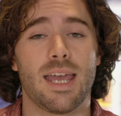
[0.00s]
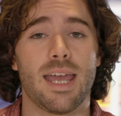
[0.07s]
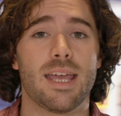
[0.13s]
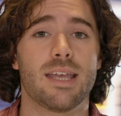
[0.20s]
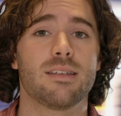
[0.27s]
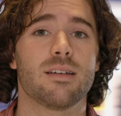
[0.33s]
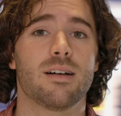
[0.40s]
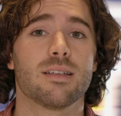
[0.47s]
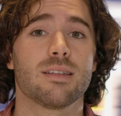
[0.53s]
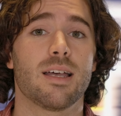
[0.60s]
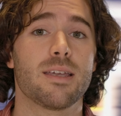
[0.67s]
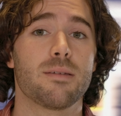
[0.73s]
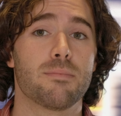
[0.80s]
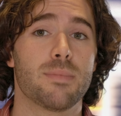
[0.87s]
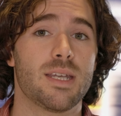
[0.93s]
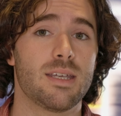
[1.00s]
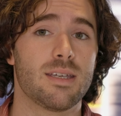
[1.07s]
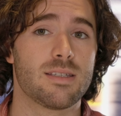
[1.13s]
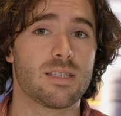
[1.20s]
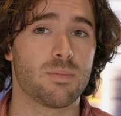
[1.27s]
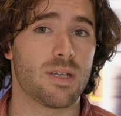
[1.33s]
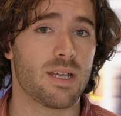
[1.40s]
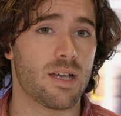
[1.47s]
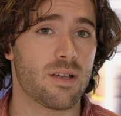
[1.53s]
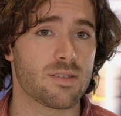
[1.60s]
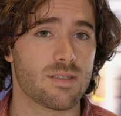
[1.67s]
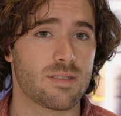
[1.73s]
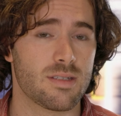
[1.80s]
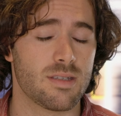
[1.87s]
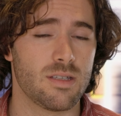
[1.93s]
And unlike many exhibit
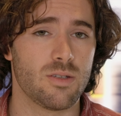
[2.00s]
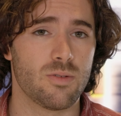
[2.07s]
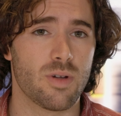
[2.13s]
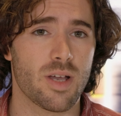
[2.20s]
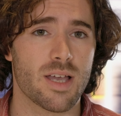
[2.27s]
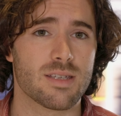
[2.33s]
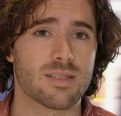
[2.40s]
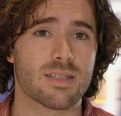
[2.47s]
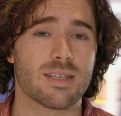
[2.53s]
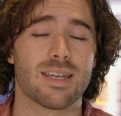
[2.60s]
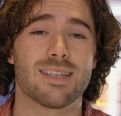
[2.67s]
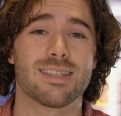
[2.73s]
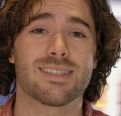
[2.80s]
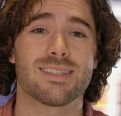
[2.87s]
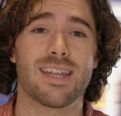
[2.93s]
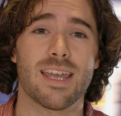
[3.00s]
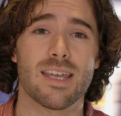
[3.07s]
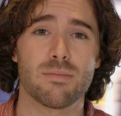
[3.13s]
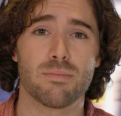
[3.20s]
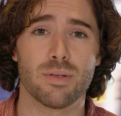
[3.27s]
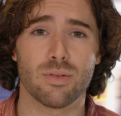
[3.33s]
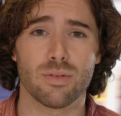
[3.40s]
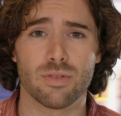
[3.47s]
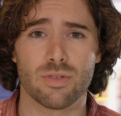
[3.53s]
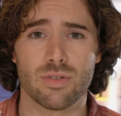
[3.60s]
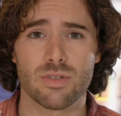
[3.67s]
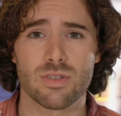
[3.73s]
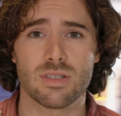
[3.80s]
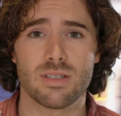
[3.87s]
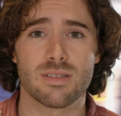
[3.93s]
houses in the US, stand
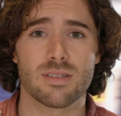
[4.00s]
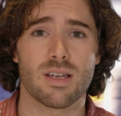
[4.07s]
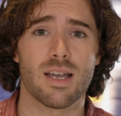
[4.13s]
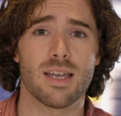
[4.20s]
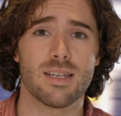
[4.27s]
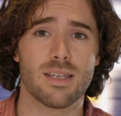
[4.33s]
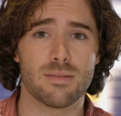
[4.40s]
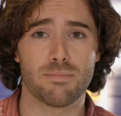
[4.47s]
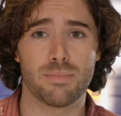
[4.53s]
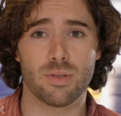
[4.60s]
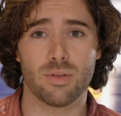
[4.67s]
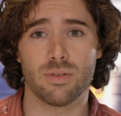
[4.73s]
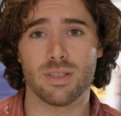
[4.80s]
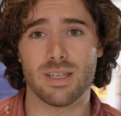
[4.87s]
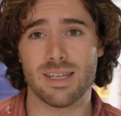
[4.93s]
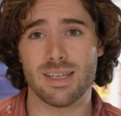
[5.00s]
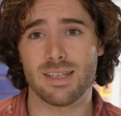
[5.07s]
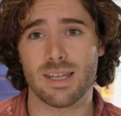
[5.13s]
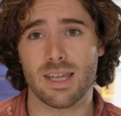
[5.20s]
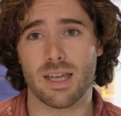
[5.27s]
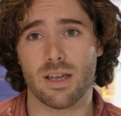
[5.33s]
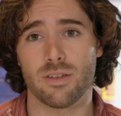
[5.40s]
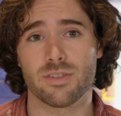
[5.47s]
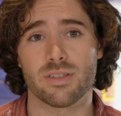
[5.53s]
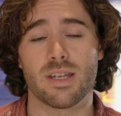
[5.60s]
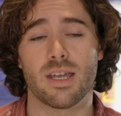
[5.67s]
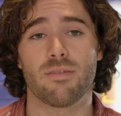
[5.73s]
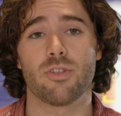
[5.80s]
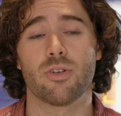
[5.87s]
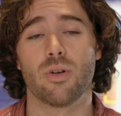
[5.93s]
builders design and build in-house and
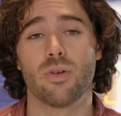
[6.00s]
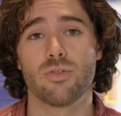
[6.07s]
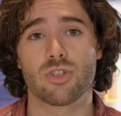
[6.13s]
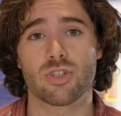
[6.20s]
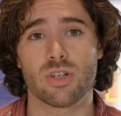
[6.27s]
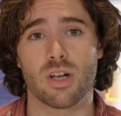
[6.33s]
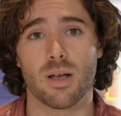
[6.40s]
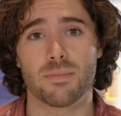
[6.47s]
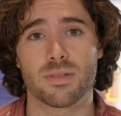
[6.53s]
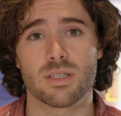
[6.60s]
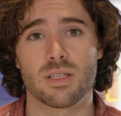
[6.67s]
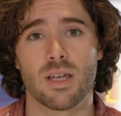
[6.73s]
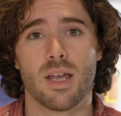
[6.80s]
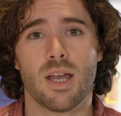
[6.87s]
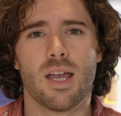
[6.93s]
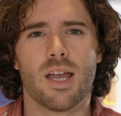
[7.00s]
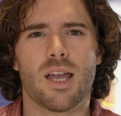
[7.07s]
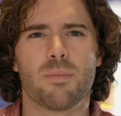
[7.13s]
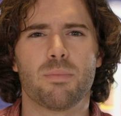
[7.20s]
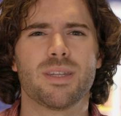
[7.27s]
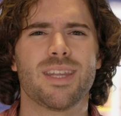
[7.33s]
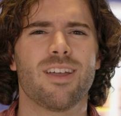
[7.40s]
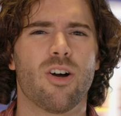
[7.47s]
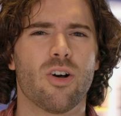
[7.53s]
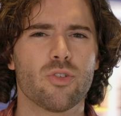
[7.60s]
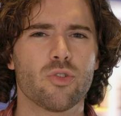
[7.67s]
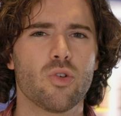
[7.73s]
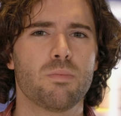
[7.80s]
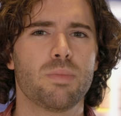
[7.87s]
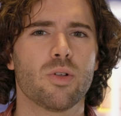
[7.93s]
have their own shops. But they
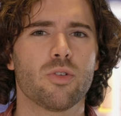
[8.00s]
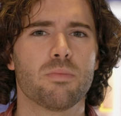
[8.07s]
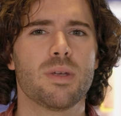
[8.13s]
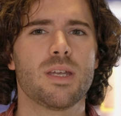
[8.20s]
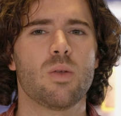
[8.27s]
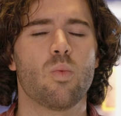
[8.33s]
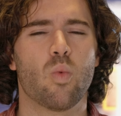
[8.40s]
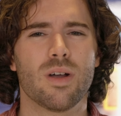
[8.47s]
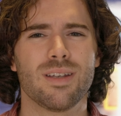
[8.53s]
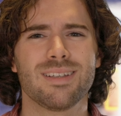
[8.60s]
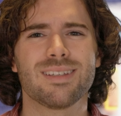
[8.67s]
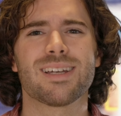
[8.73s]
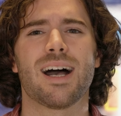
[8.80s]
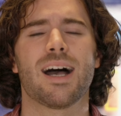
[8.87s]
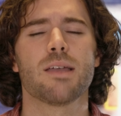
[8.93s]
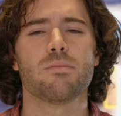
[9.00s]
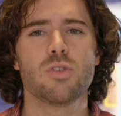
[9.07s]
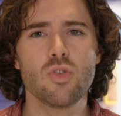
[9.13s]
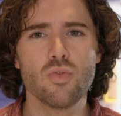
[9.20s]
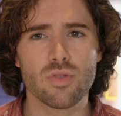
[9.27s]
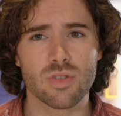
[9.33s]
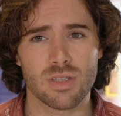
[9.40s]
also build many one-time use